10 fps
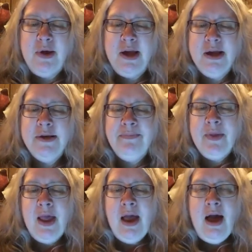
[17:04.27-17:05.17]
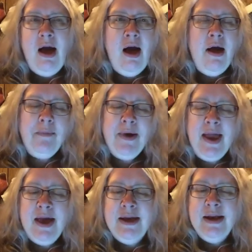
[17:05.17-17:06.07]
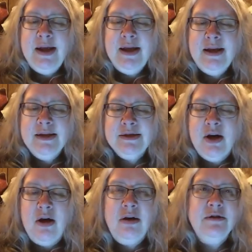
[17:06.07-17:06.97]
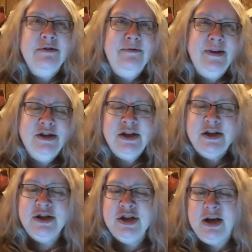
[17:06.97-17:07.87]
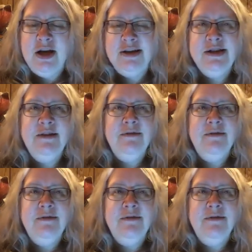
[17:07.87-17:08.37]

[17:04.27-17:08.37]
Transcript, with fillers: um, and it is called Vintage 1954.